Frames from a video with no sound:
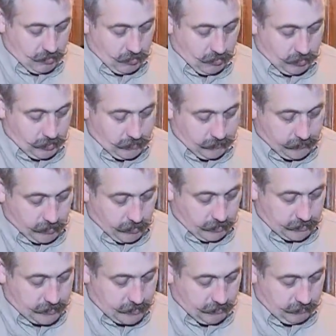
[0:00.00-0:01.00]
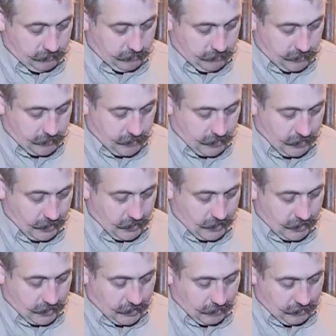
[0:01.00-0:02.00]
or you've got
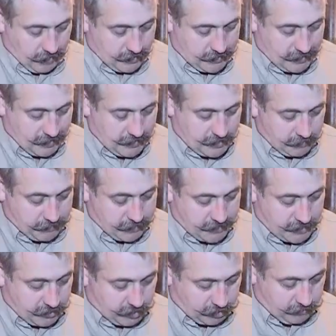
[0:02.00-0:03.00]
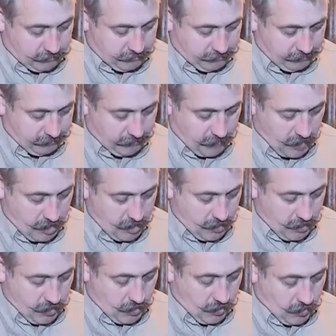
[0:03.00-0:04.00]
a centre position
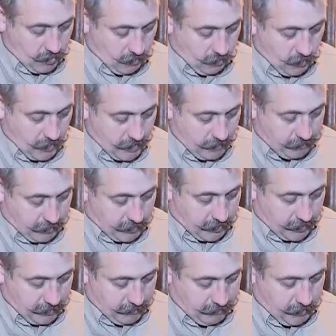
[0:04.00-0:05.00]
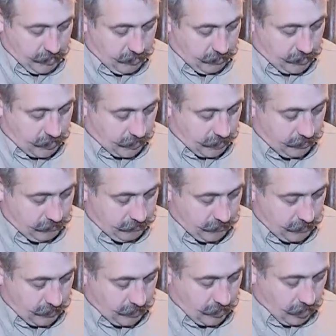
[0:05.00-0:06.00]
whereby you can
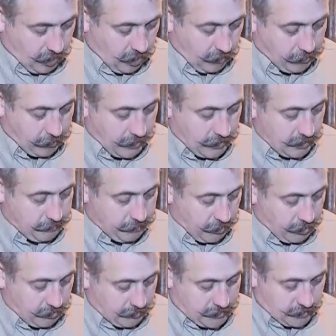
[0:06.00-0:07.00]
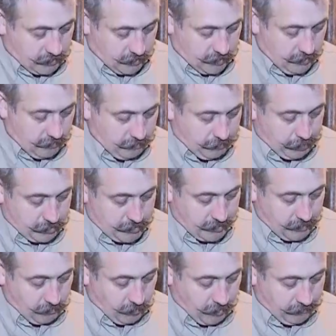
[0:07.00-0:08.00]
operate the bolt but
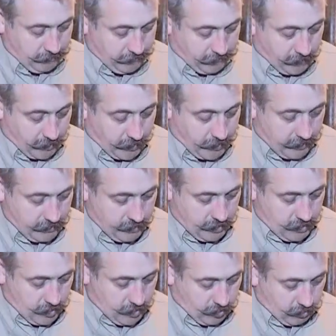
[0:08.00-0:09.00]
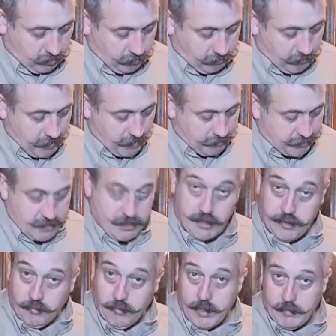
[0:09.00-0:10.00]
it won't fire, or a rear
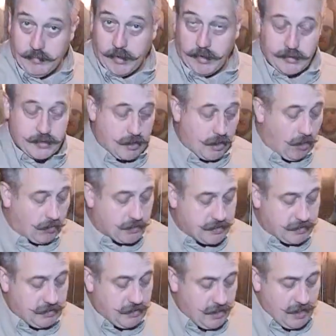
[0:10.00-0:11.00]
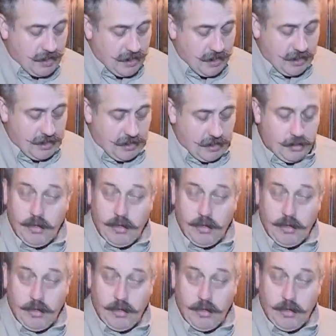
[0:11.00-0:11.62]
position where the bolt's locked. And a